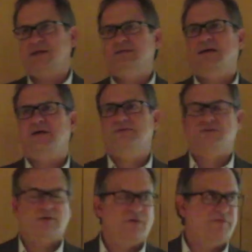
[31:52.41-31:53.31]

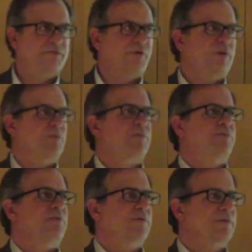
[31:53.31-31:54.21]
Textiles are far
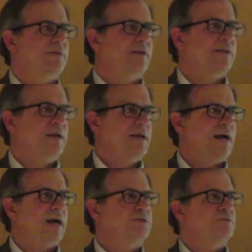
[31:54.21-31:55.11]
more important than
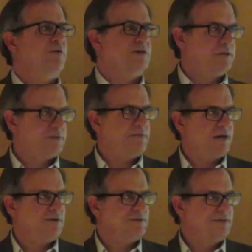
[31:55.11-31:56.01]
actual
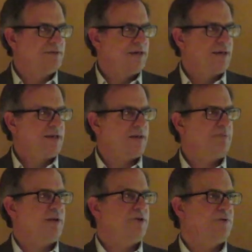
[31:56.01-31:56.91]
precious metals
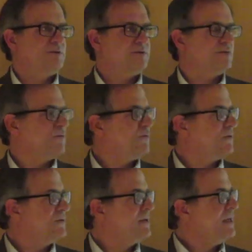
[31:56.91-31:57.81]
in many cultures of the
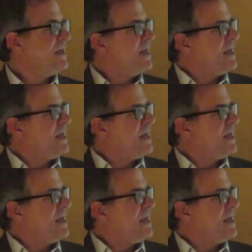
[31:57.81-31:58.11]
world.